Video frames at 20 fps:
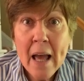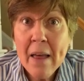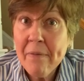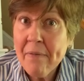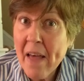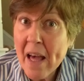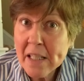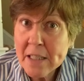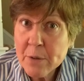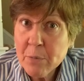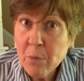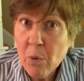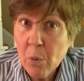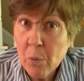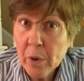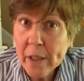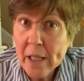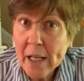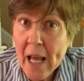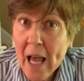And that's what
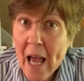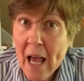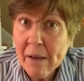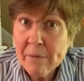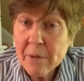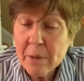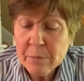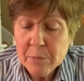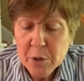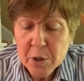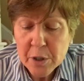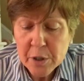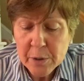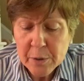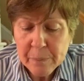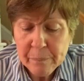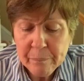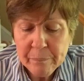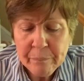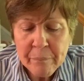we're going to have them
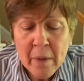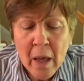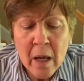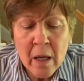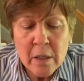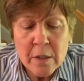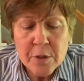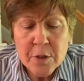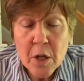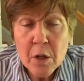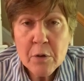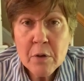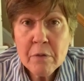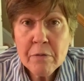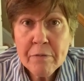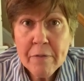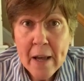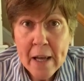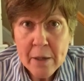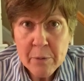do. So the
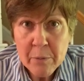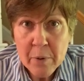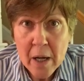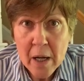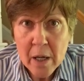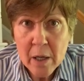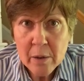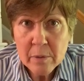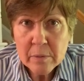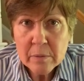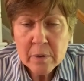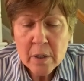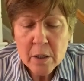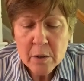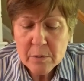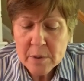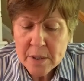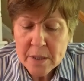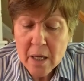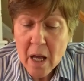Pharaoh,
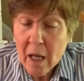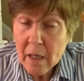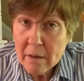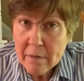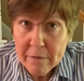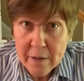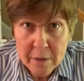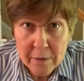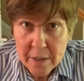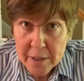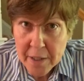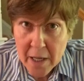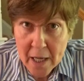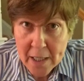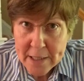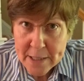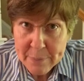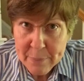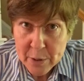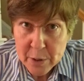who was not a very
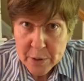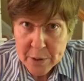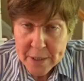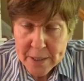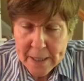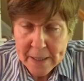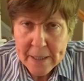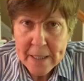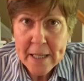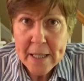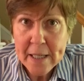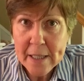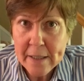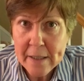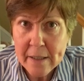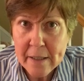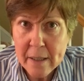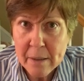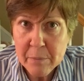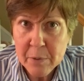nice person,
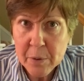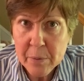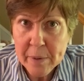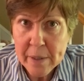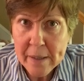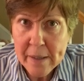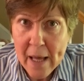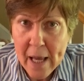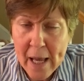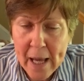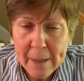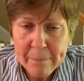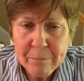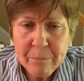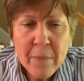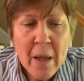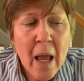ended up doing that.